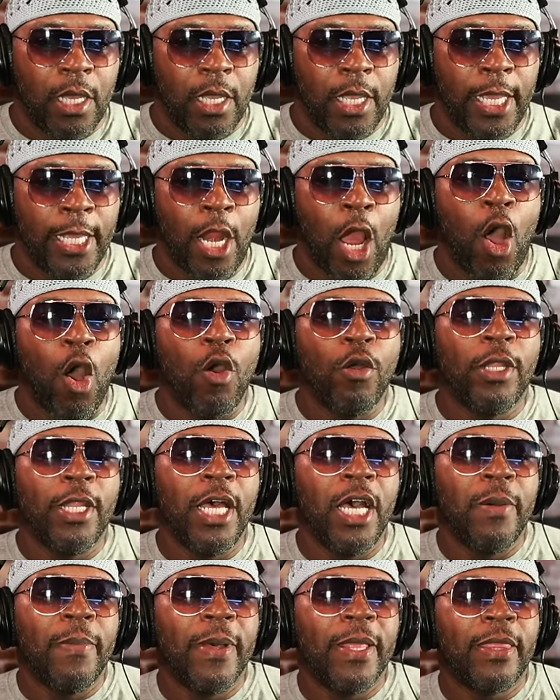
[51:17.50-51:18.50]
and all of
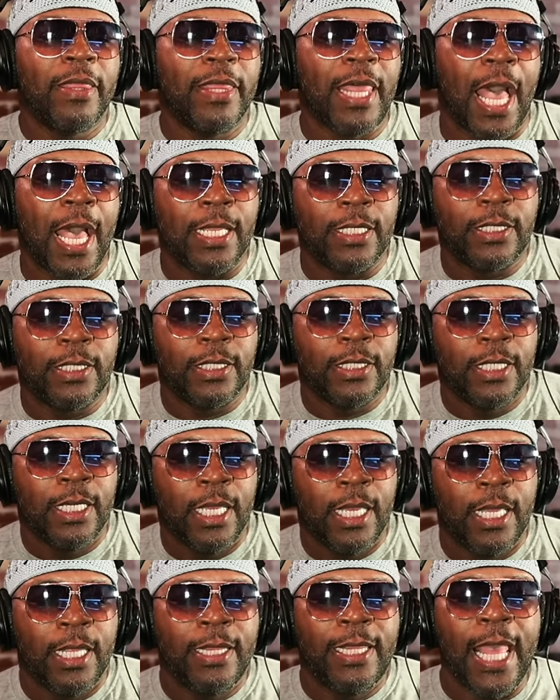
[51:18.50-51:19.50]
them are thots,
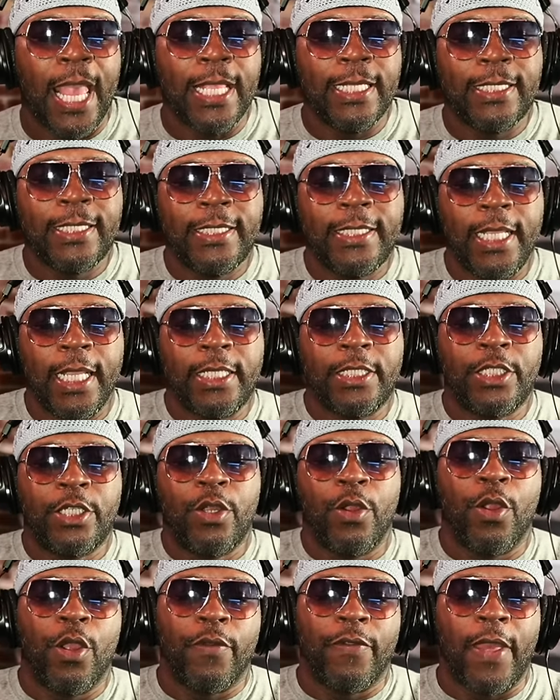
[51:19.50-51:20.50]
that sixth
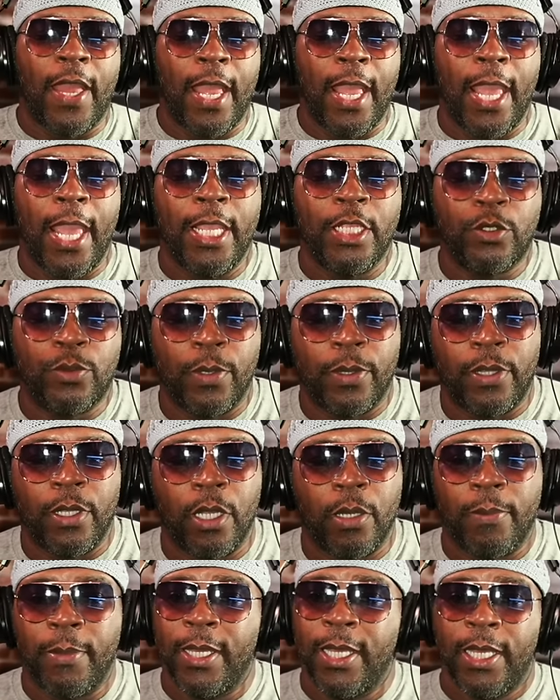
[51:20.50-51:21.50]
girl that hangs with
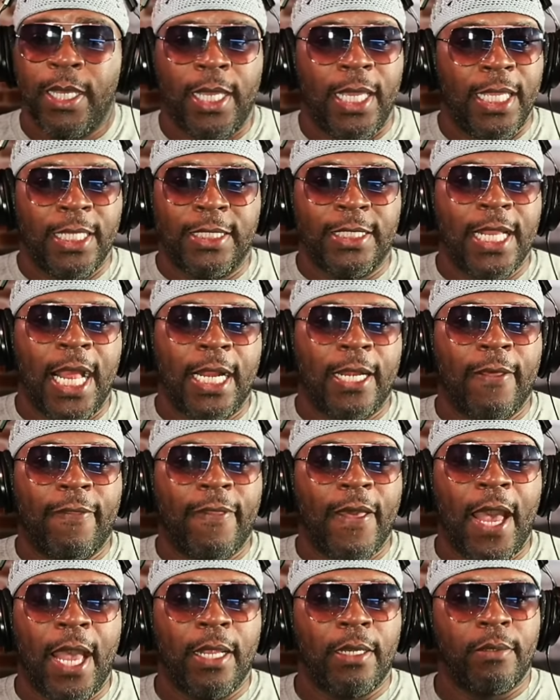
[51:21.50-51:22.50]
them is not a
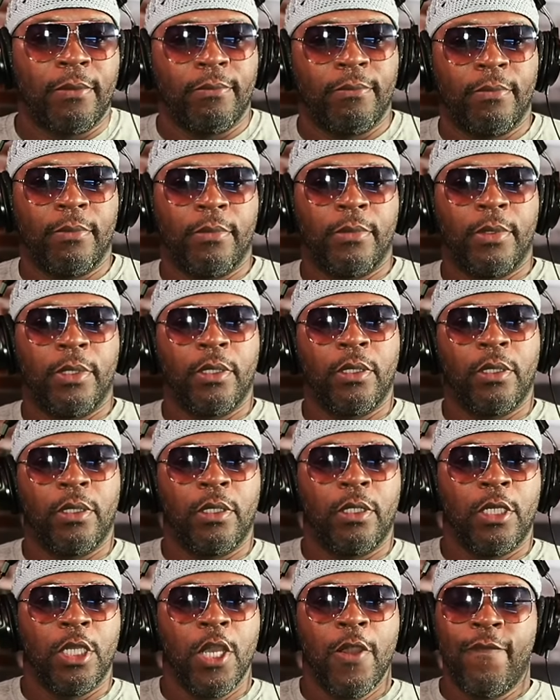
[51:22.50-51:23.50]
thot.
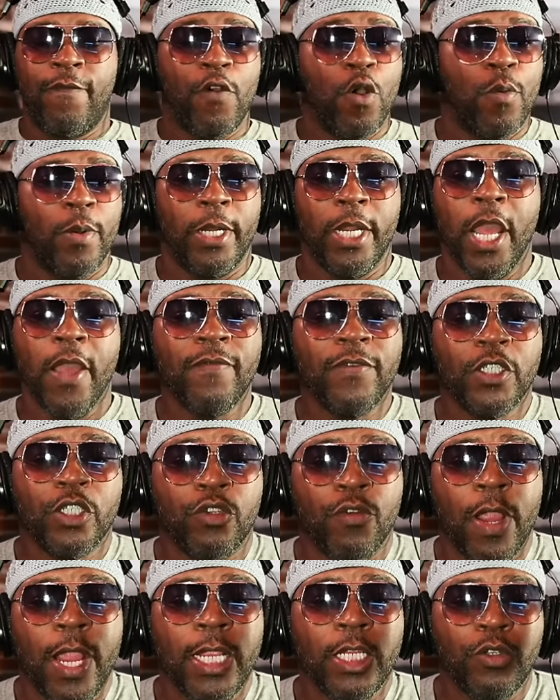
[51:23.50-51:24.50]
For whatever
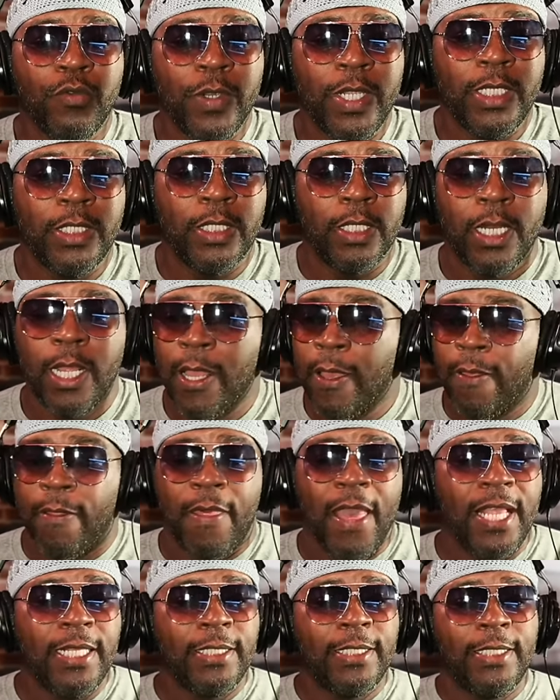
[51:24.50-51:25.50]
strange reason,
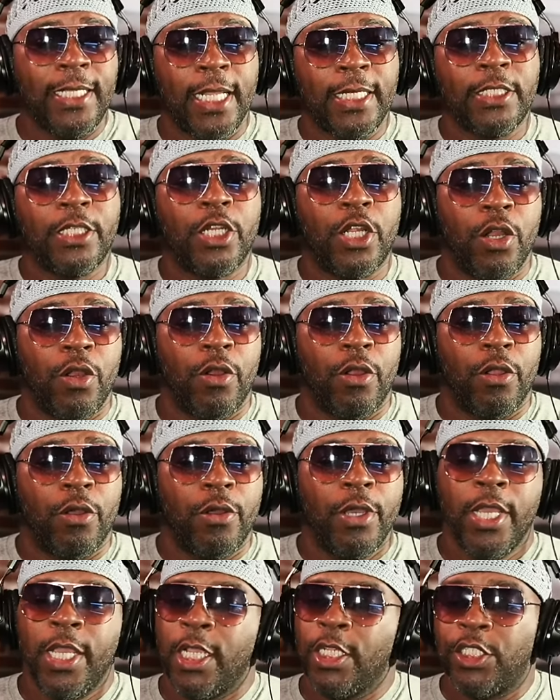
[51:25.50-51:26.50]
that sixth girl
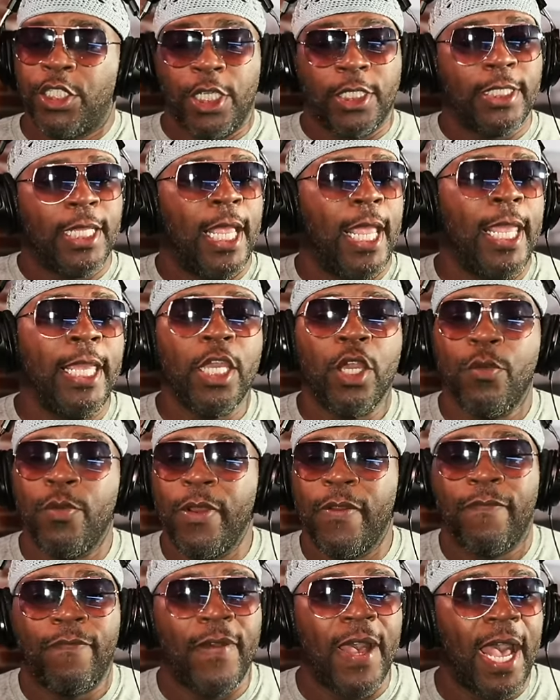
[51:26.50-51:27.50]
is just hanging
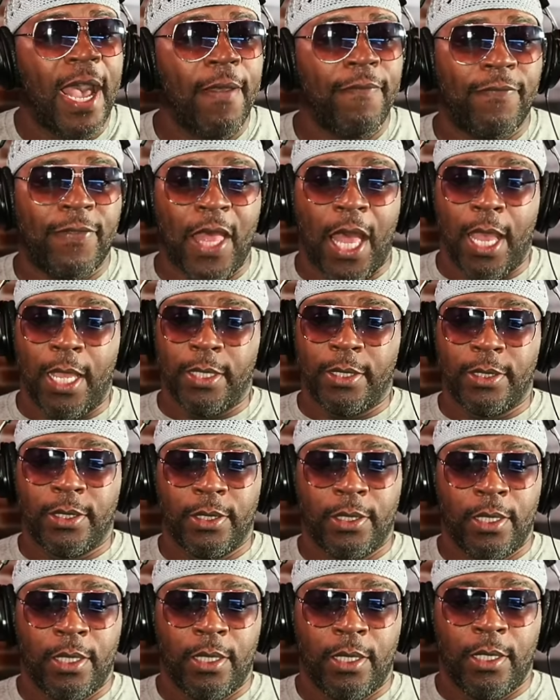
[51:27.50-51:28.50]
with five thots.
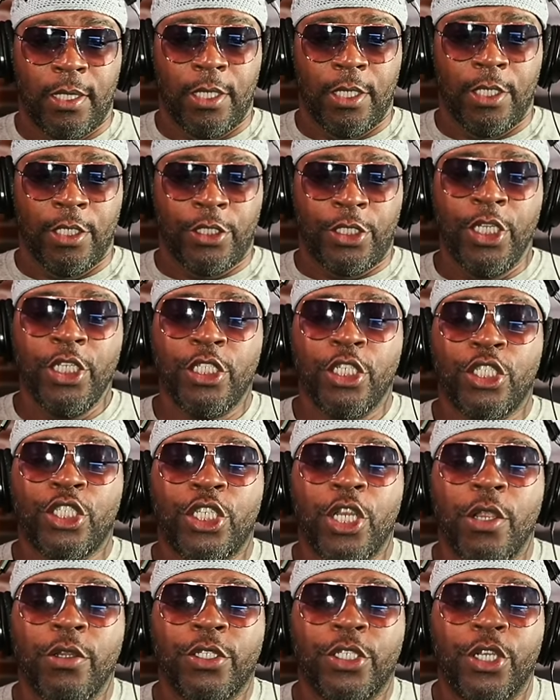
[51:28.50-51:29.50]
She's a
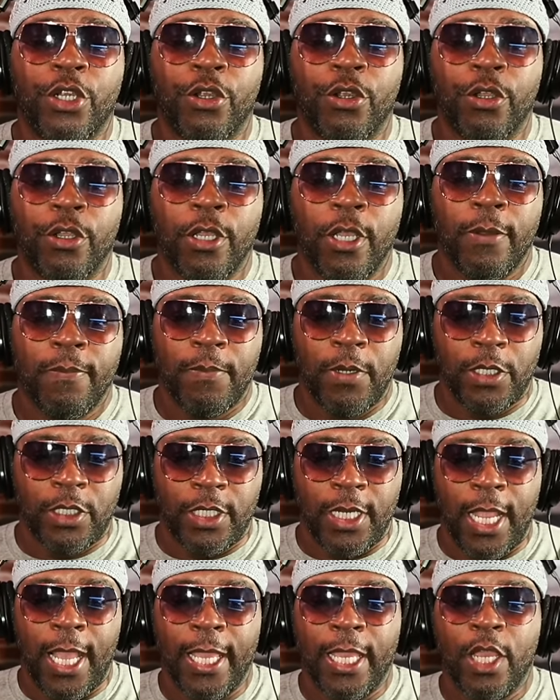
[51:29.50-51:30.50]
church girl, but
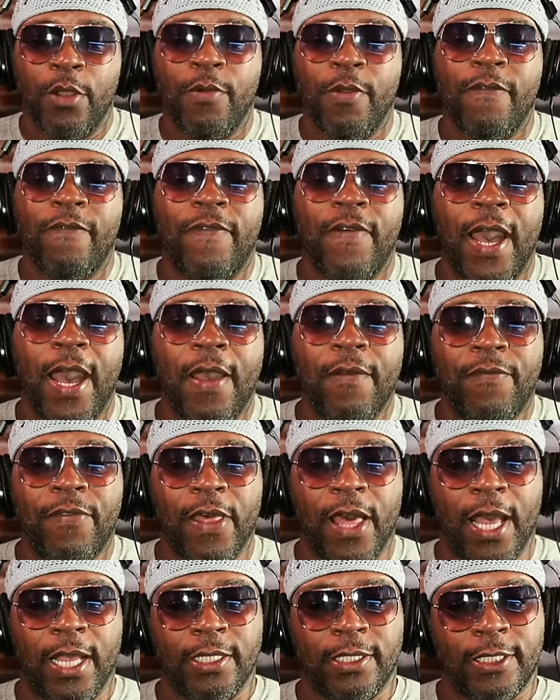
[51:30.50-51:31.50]
she's hanging with five
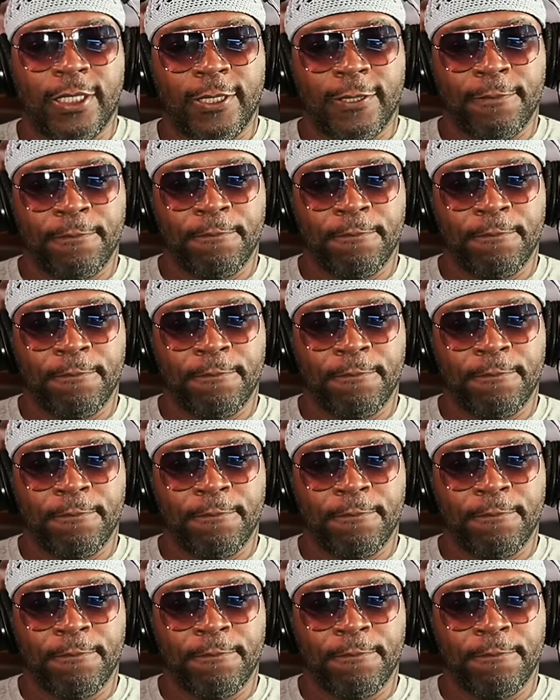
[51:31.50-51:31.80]
thots.